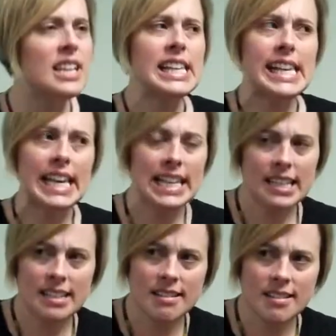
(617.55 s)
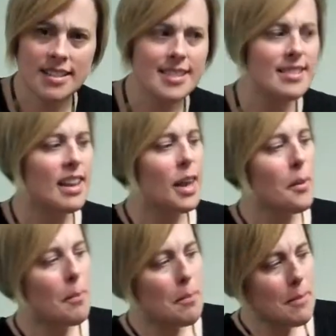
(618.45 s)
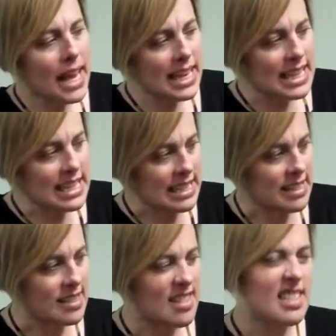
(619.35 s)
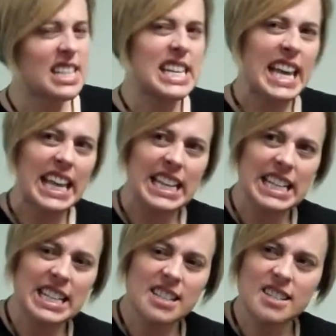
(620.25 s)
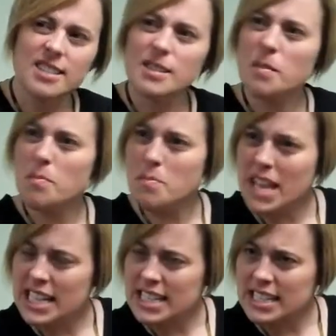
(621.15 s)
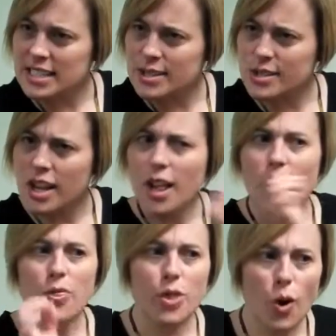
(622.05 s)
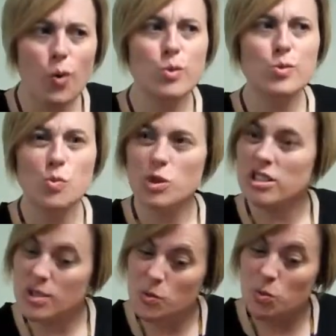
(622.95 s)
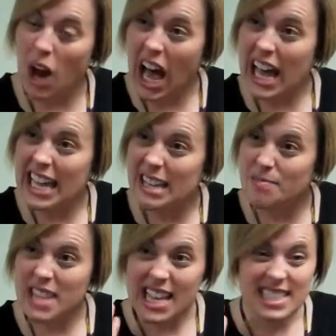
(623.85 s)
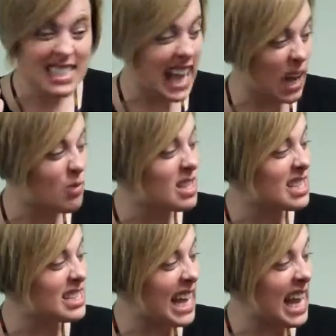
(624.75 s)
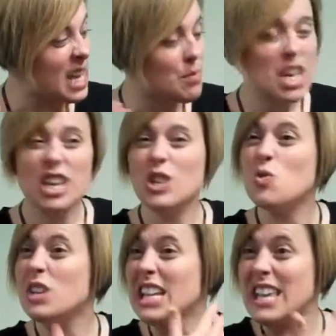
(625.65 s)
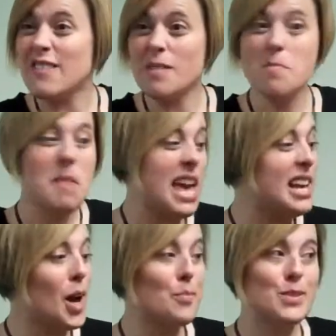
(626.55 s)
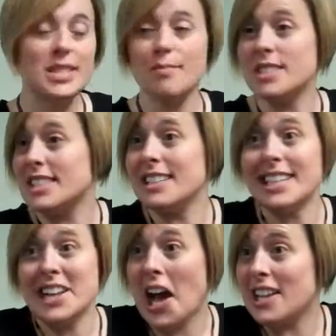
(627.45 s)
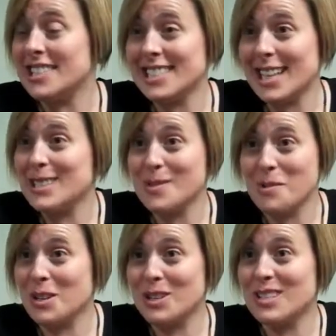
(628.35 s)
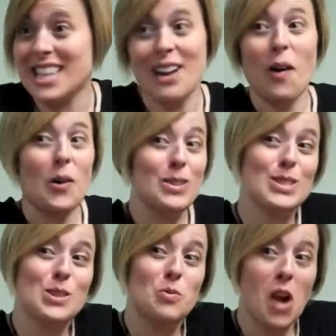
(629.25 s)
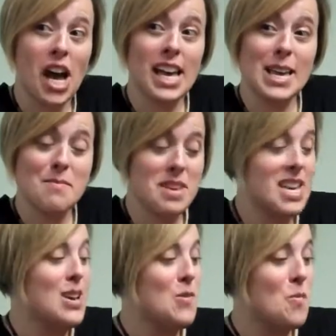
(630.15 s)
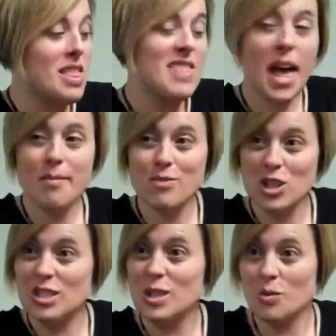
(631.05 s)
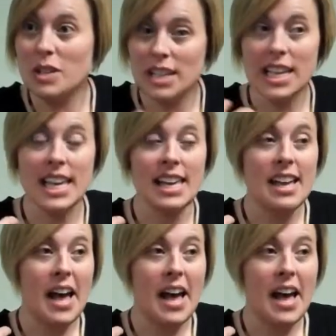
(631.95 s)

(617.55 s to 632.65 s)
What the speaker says: kittens, mittens, kittens, mittens. Those words rhyme. They sound the same. You could even make up some silly nonsense words that also rhyme with them just to really